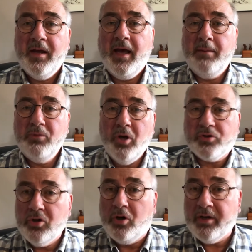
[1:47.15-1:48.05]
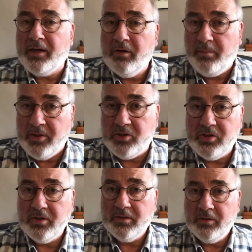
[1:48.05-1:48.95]
I'm not talking
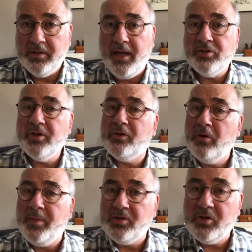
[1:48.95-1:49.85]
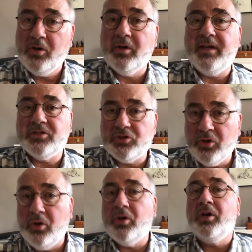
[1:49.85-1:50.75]
rubbish. Okay, it's not a rubbish talk, it's a
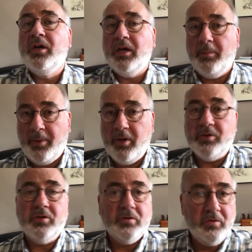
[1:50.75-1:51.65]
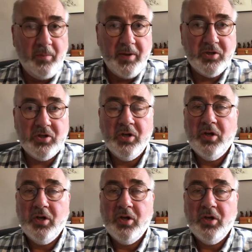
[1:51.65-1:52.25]
talk about rubbish.